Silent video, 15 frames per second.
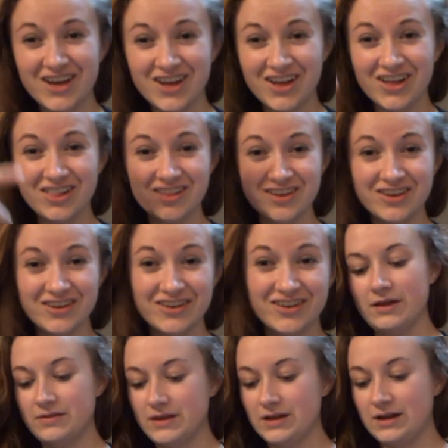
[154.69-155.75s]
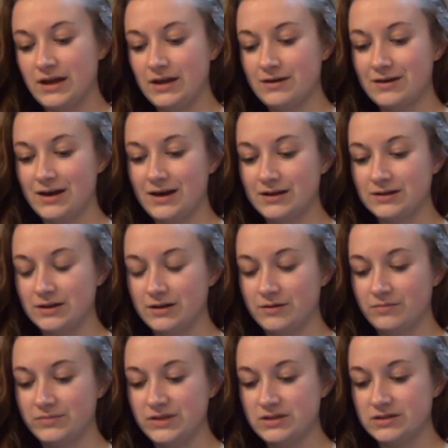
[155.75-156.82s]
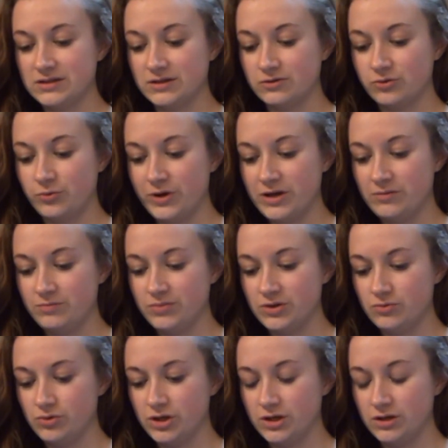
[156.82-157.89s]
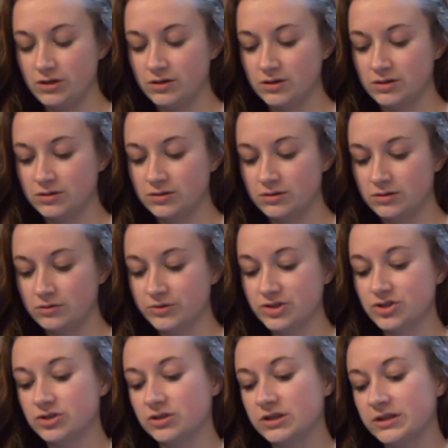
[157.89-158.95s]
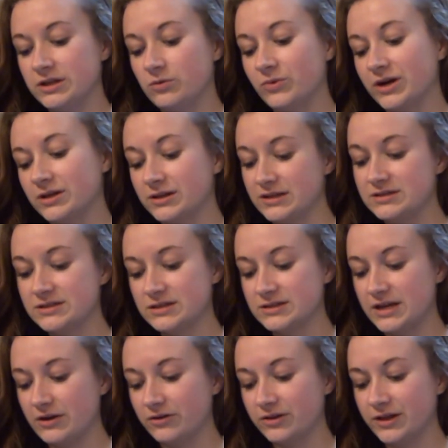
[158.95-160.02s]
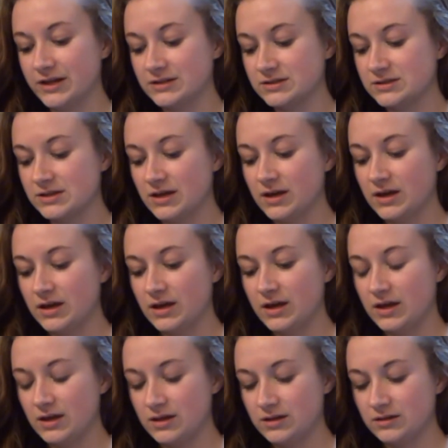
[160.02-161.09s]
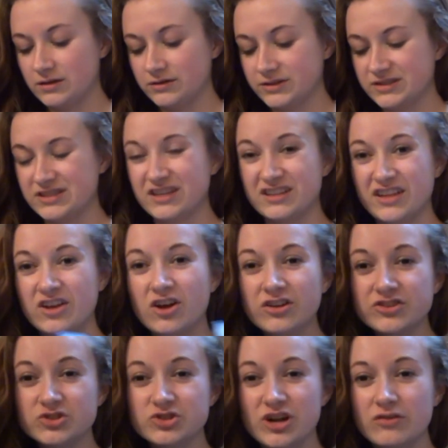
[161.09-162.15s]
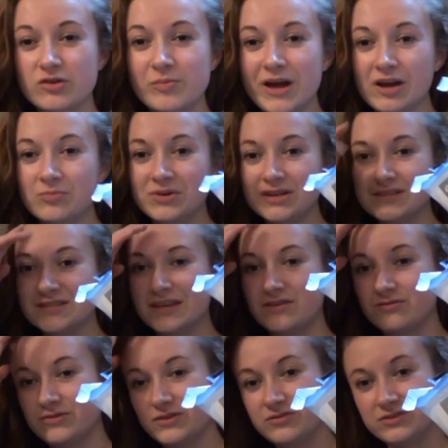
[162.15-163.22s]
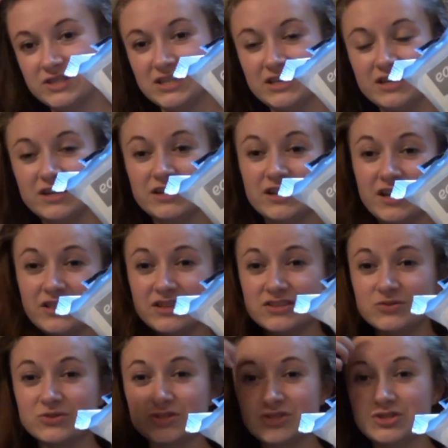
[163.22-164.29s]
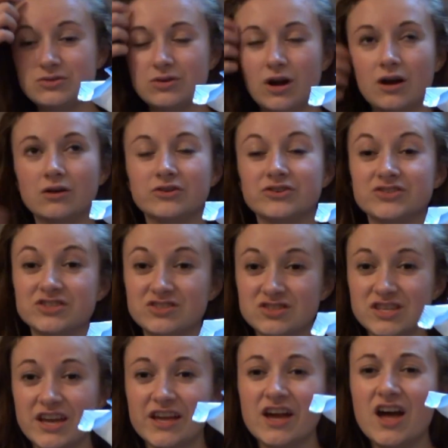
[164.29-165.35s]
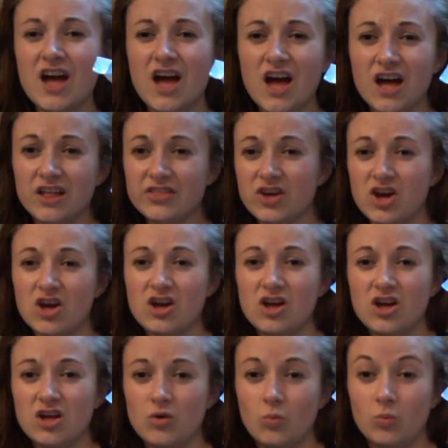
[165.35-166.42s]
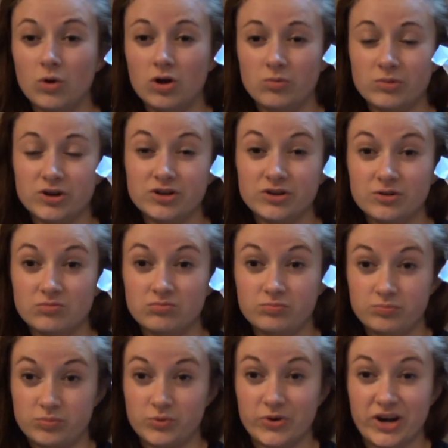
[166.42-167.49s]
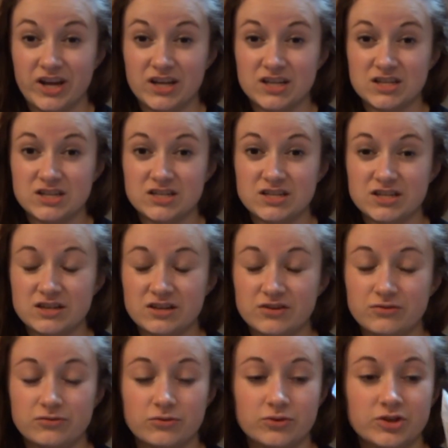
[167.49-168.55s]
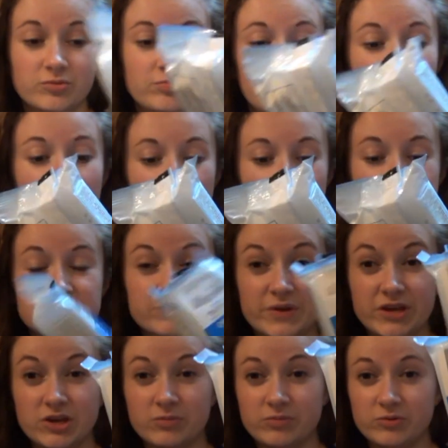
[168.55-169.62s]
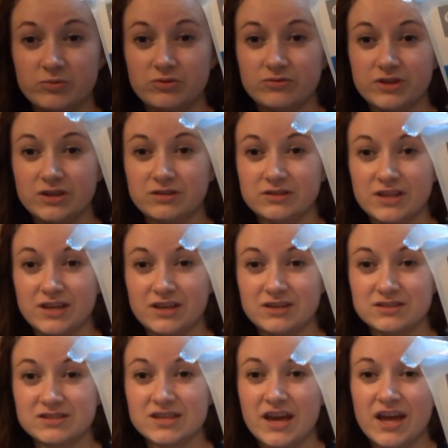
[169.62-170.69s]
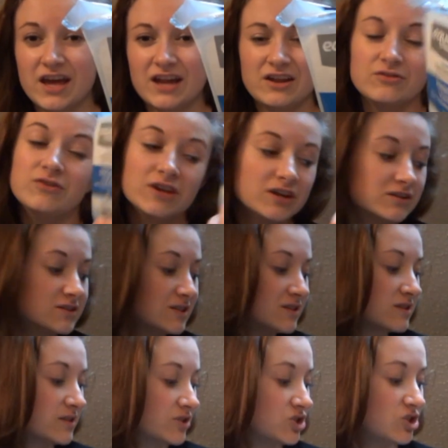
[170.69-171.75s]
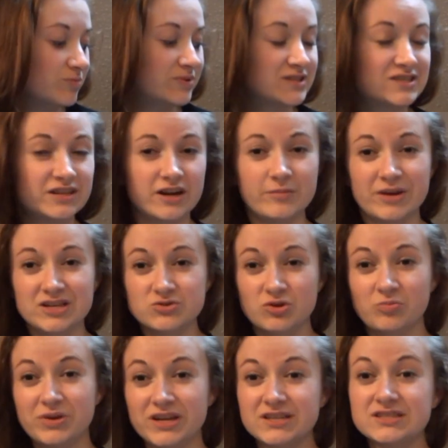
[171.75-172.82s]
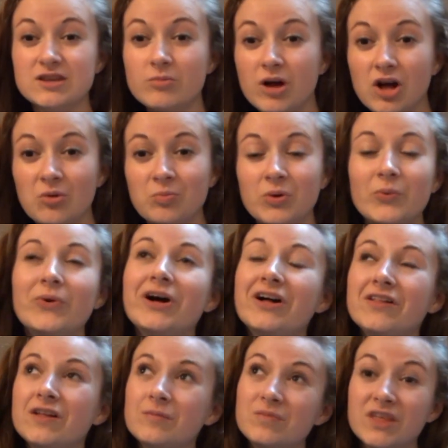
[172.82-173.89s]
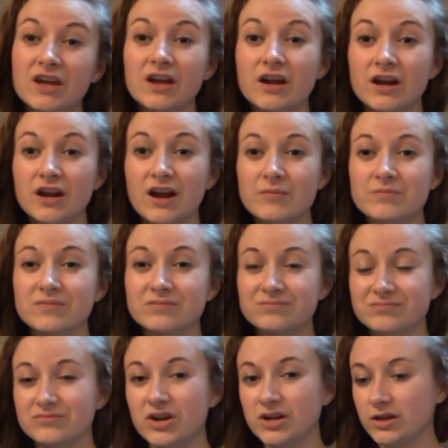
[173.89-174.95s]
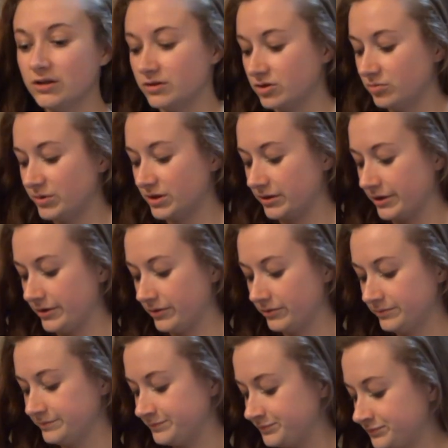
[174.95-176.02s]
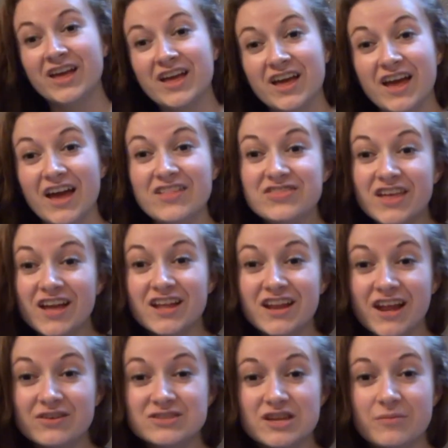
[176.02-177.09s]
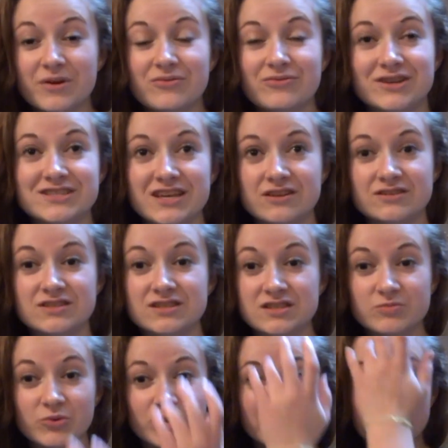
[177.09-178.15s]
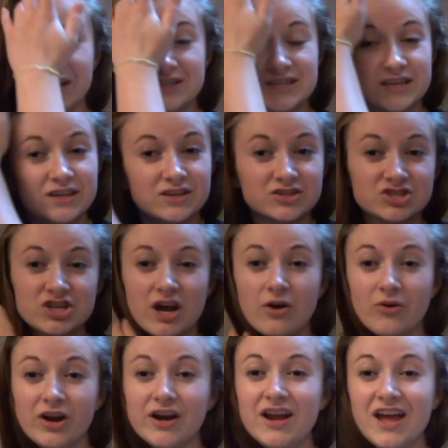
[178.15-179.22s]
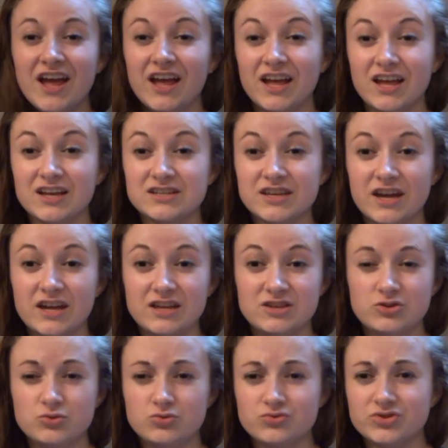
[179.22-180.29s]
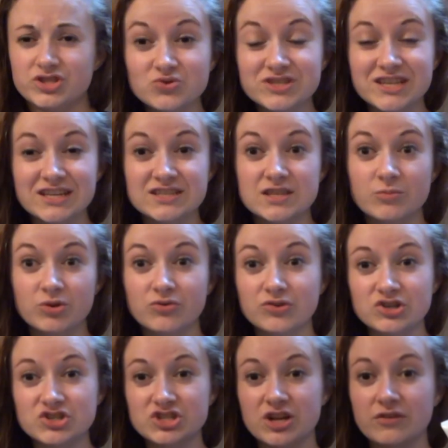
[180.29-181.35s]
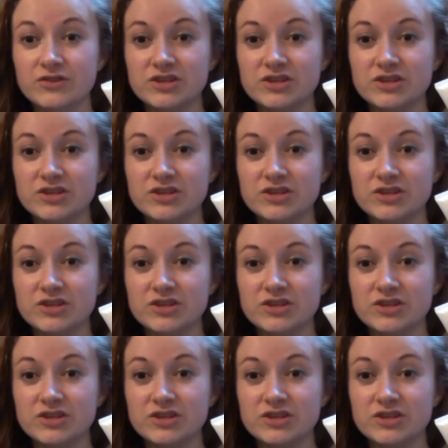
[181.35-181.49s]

Holler! And then I got um, these Equate Beauty Original Clean Wet Cleansing Towelettes. It, they're, they call it the travel pack, but it's like 15 and this was $2 and it's like the Walmart brand for the Pond's makeup removing things. And I figured since they're cheapest there, I might as well pick some up while I'm there. I'm running a little bit low. And then I was at my friend's house this morning taking a shower and I used a similar version